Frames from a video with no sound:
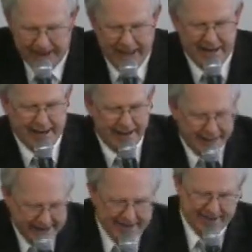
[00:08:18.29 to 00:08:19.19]
and
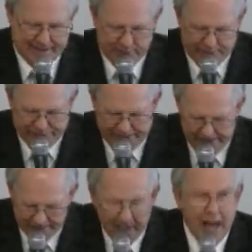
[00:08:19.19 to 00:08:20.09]
eateth with
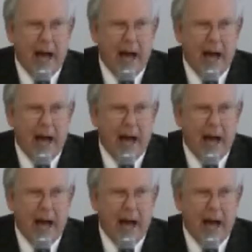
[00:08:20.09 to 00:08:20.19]
them.